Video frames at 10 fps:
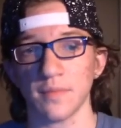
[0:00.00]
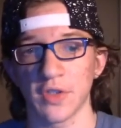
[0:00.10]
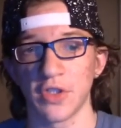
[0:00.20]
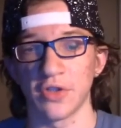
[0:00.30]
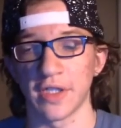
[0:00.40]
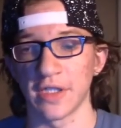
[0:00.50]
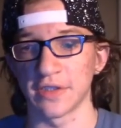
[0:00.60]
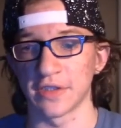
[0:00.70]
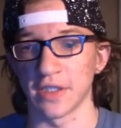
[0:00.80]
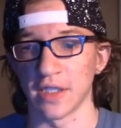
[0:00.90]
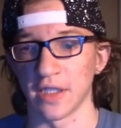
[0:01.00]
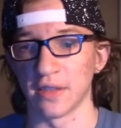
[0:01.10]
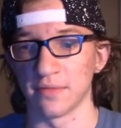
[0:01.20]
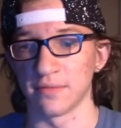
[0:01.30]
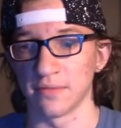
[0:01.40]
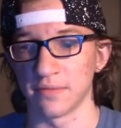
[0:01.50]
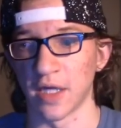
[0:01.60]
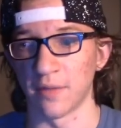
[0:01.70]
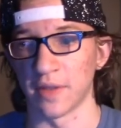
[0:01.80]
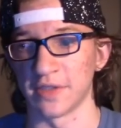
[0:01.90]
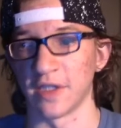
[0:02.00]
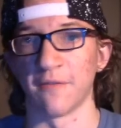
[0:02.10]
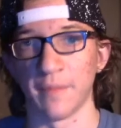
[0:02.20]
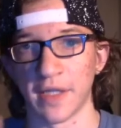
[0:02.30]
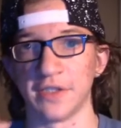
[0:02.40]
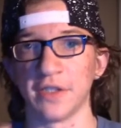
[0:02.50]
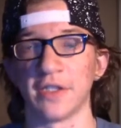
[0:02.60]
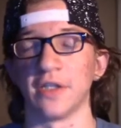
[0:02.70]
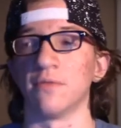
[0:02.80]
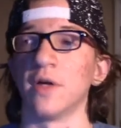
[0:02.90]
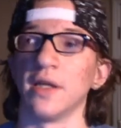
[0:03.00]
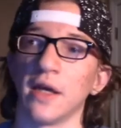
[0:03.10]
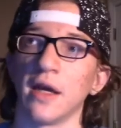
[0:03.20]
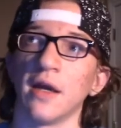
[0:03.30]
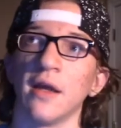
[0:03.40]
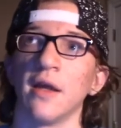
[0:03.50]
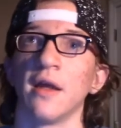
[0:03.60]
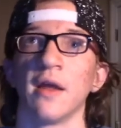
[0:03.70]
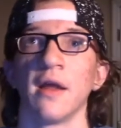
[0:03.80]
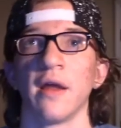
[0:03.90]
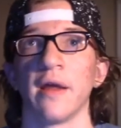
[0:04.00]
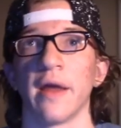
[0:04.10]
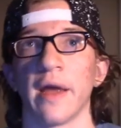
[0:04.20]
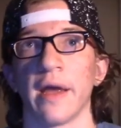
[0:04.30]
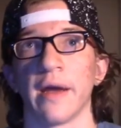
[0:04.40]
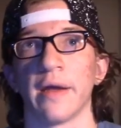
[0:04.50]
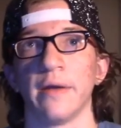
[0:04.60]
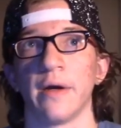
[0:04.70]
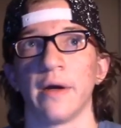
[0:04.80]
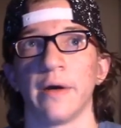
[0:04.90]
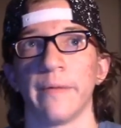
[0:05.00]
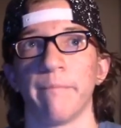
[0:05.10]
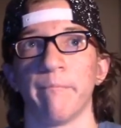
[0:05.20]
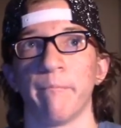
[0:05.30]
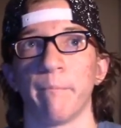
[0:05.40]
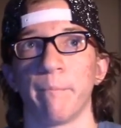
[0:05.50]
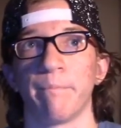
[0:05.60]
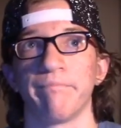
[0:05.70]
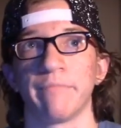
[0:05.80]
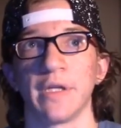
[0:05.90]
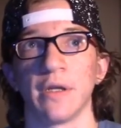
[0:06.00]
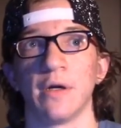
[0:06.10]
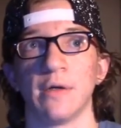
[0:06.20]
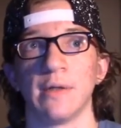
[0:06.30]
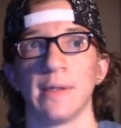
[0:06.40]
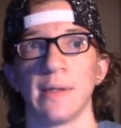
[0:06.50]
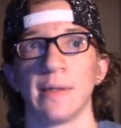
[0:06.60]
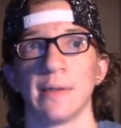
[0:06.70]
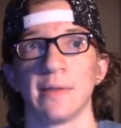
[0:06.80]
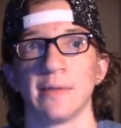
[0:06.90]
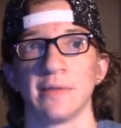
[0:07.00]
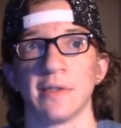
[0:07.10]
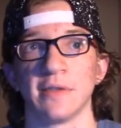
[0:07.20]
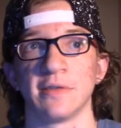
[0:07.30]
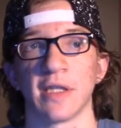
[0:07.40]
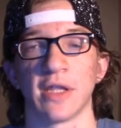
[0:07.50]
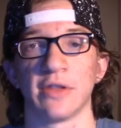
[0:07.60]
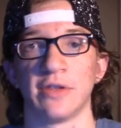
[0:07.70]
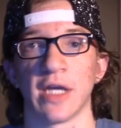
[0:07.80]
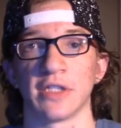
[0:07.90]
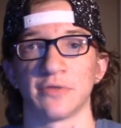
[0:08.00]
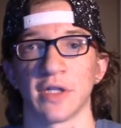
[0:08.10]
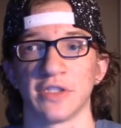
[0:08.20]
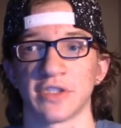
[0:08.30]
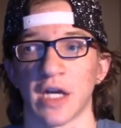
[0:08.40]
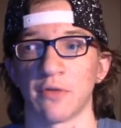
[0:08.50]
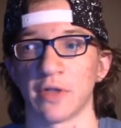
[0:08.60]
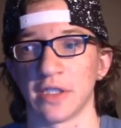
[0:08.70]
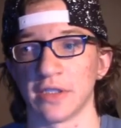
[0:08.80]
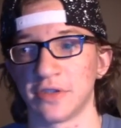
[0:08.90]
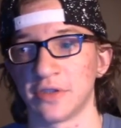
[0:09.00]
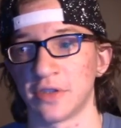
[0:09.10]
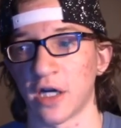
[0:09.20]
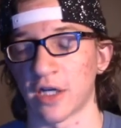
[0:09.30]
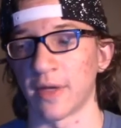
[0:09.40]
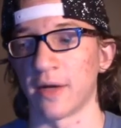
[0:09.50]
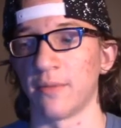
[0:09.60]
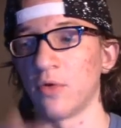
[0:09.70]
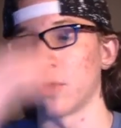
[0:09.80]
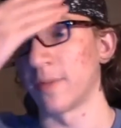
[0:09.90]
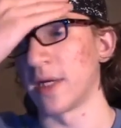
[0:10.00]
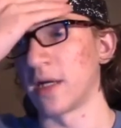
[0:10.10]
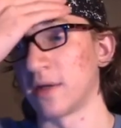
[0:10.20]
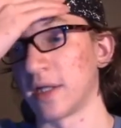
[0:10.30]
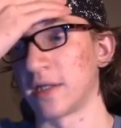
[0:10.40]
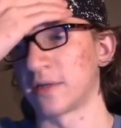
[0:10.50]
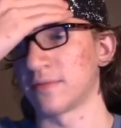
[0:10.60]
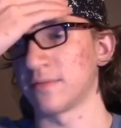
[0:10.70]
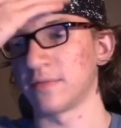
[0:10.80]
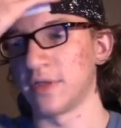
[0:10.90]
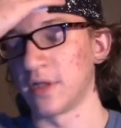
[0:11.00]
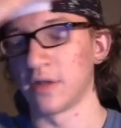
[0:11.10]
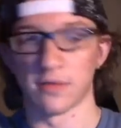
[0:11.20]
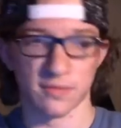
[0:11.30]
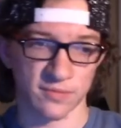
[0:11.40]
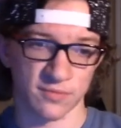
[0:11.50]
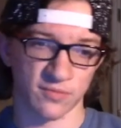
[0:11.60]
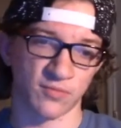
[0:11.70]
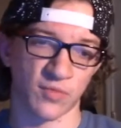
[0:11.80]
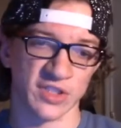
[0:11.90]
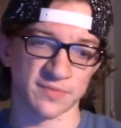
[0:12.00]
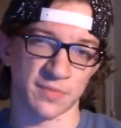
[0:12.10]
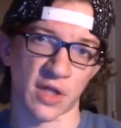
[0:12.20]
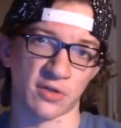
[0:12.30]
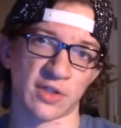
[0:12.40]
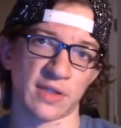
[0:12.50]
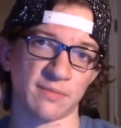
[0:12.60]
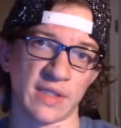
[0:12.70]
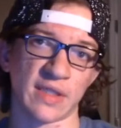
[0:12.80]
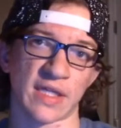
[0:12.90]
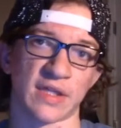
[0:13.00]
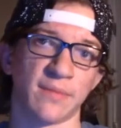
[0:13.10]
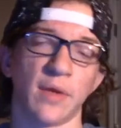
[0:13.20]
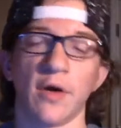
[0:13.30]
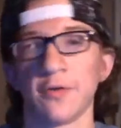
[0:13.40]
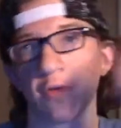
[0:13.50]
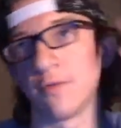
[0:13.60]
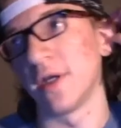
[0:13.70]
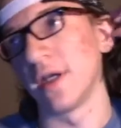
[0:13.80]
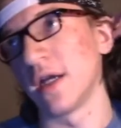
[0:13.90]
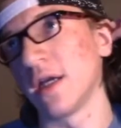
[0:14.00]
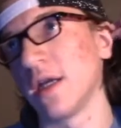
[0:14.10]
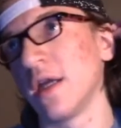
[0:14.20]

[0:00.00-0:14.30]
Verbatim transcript: do things to help myself mentally and whatnot, and um, you know just that, that that's what I just kind of want to talk about more about like you know what's bothering me like the most and whatnot.